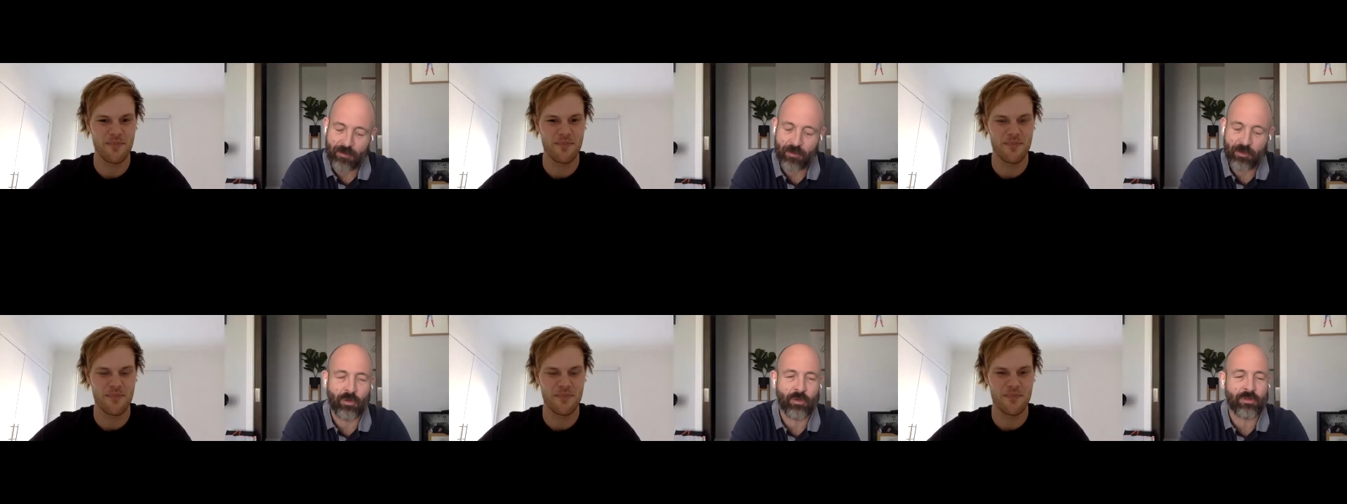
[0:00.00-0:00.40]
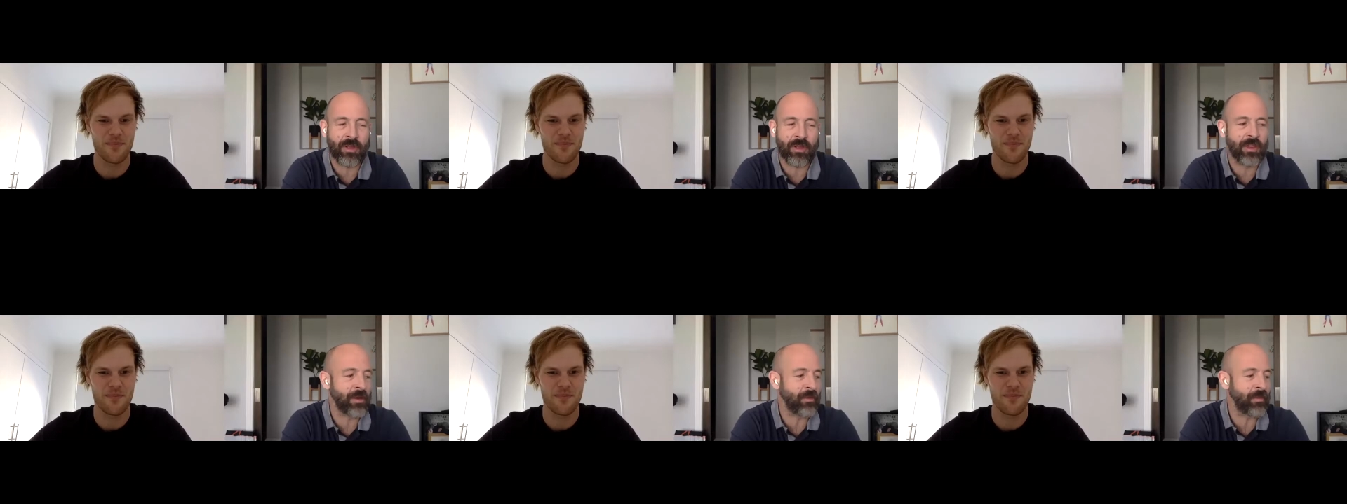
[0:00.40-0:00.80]
Speaker 1: update, we talked
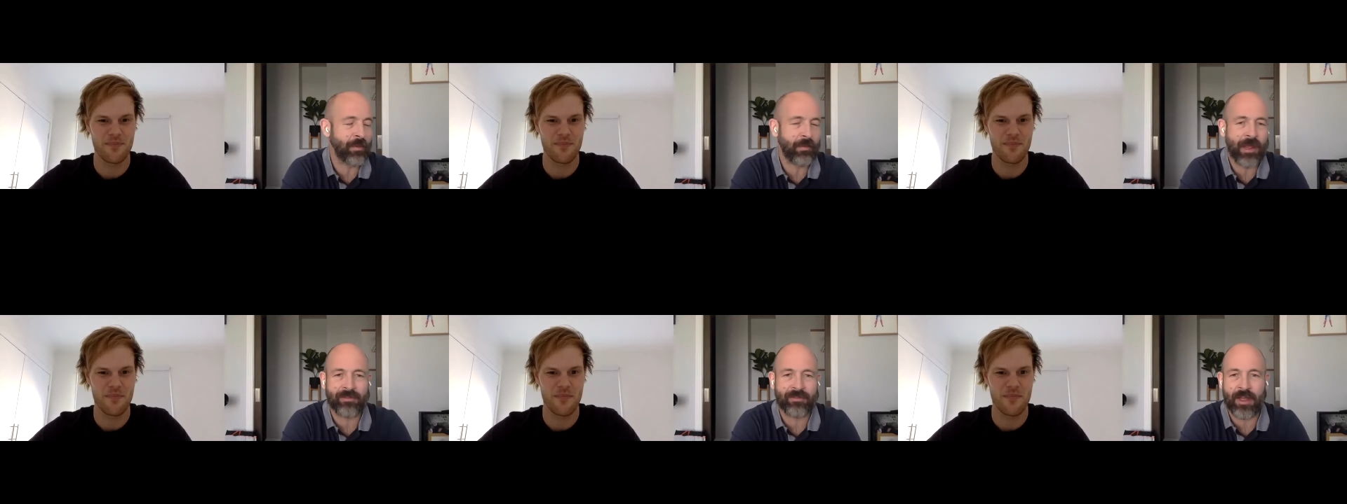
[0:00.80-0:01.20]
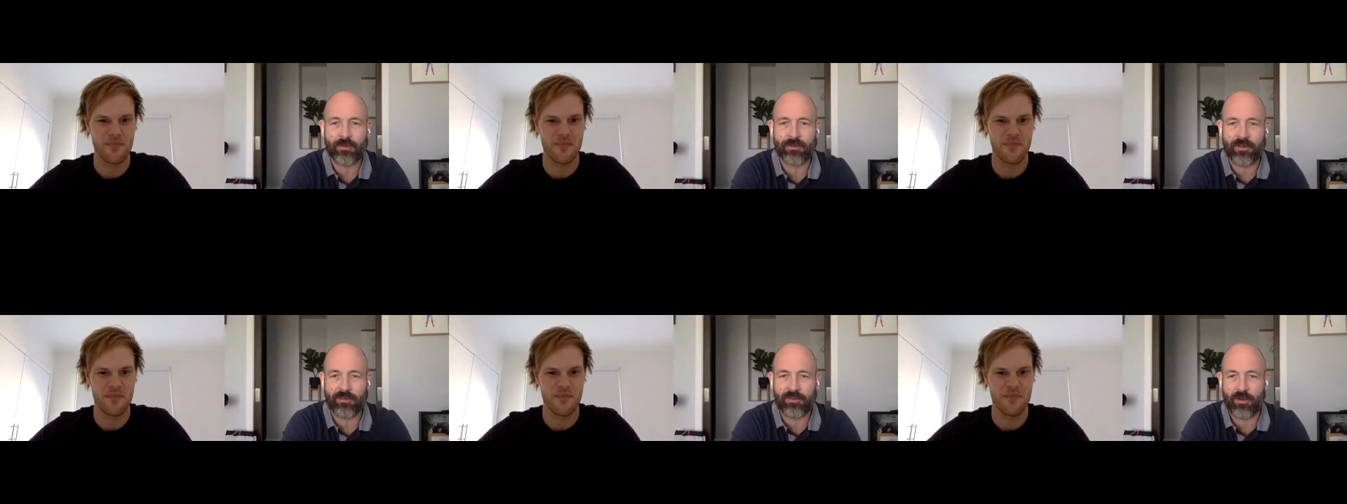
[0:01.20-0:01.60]
a little bit about
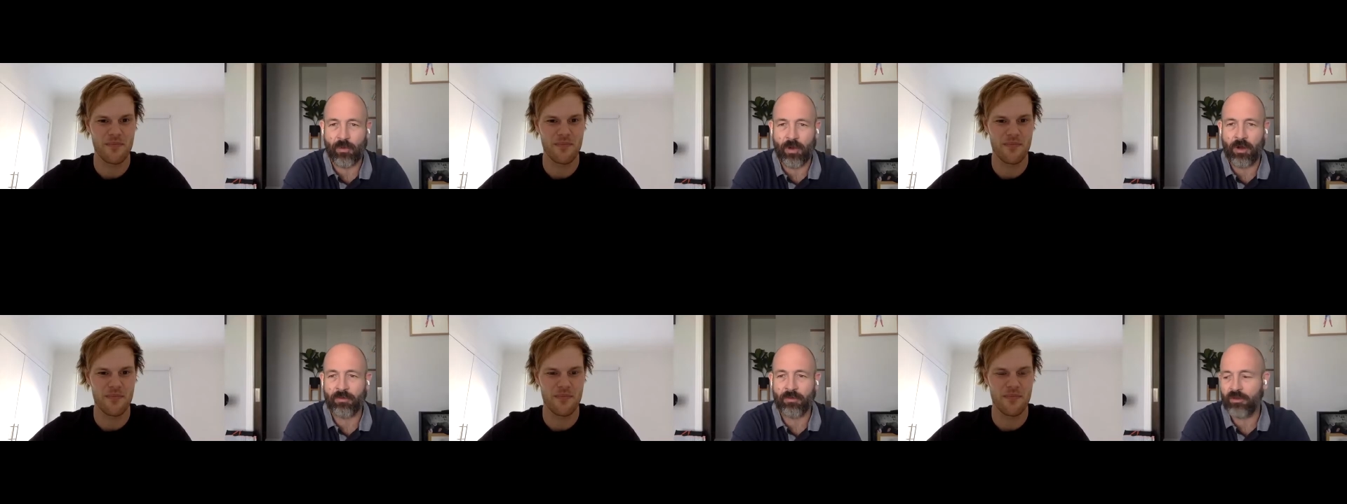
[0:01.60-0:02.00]
Delta's new role.